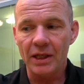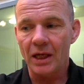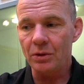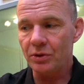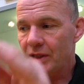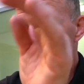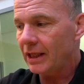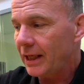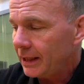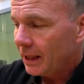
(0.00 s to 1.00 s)
is the
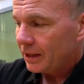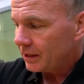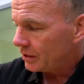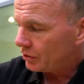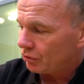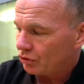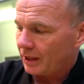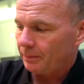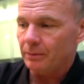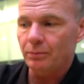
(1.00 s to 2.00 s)
outside line. This is your
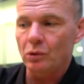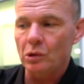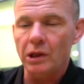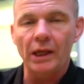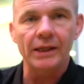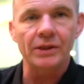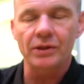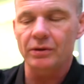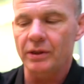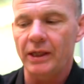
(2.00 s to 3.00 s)
trapping both
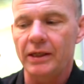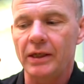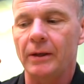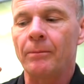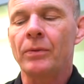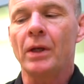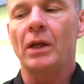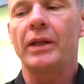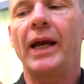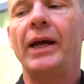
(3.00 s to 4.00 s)
lines, okay, here.
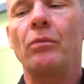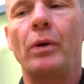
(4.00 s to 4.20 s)
Then